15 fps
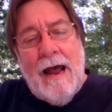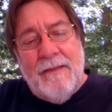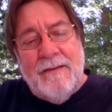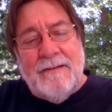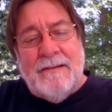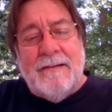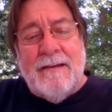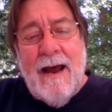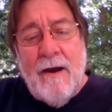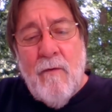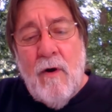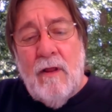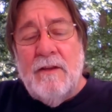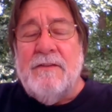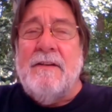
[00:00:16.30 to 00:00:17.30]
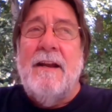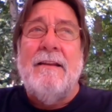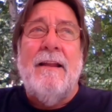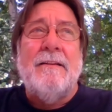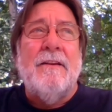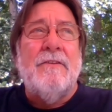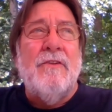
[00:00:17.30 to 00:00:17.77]
This is Guy Wallace, and I'd
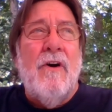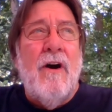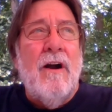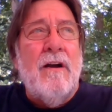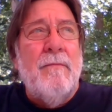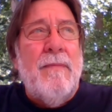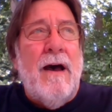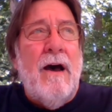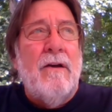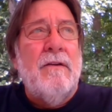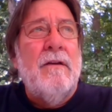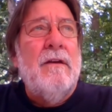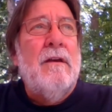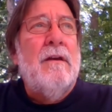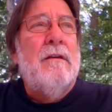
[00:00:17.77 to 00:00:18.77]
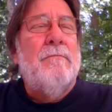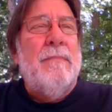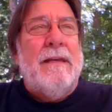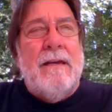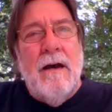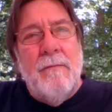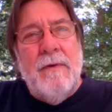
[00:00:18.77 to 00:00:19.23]
like to talk about
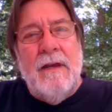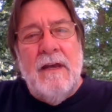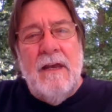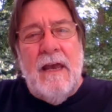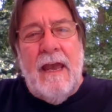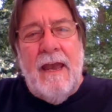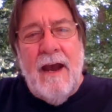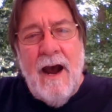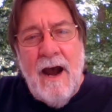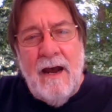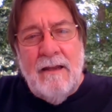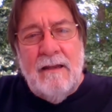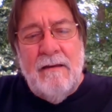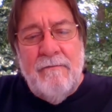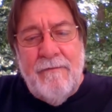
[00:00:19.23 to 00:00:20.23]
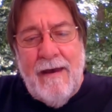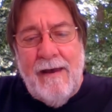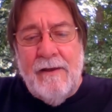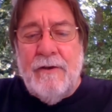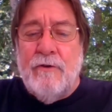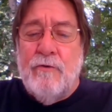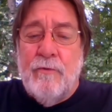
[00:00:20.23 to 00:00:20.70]
becoming a highly
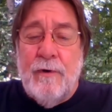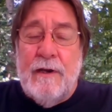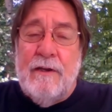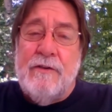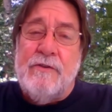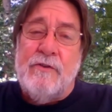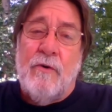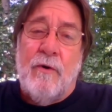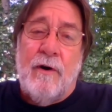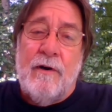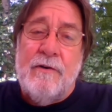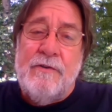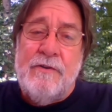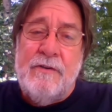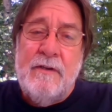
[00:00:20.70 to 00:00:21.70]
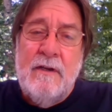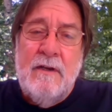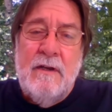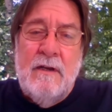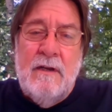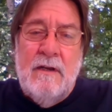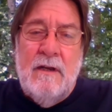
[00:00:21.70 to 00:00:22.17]
valued resource
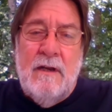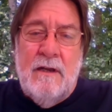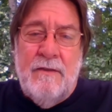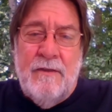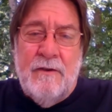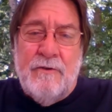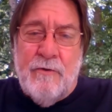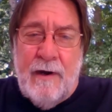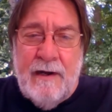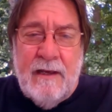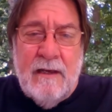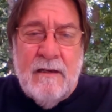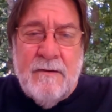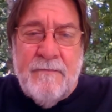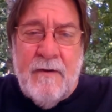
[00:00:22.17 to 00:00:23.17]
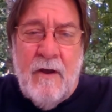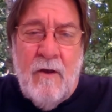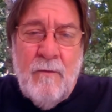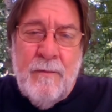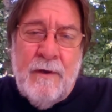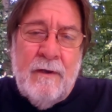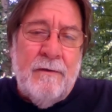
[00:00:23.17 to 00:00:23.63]
in the training and
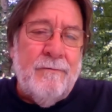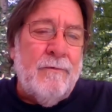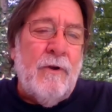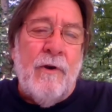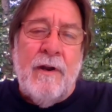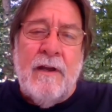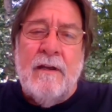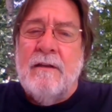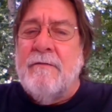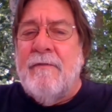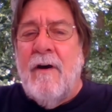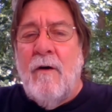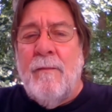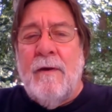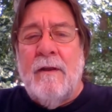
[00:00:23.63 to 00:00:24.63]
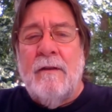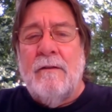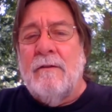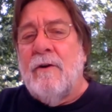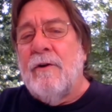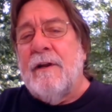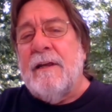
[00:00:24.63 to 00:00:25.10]
development, learning and
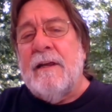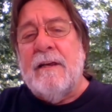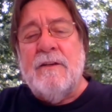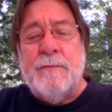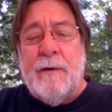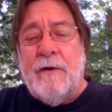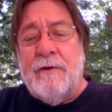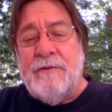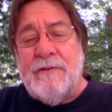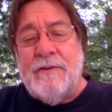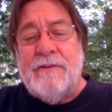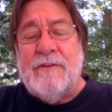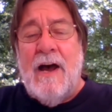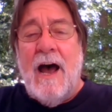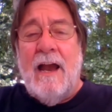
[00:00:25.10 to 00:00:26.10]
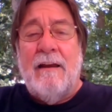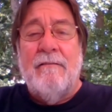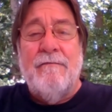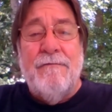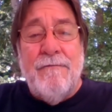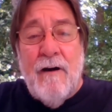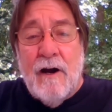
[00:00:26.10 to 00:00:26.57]
development, learning experience design
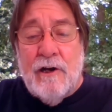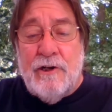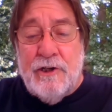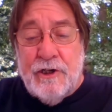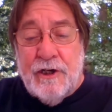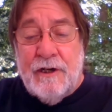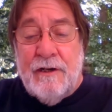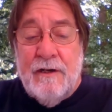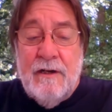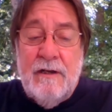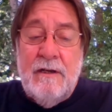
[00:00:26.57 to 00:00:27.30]
function,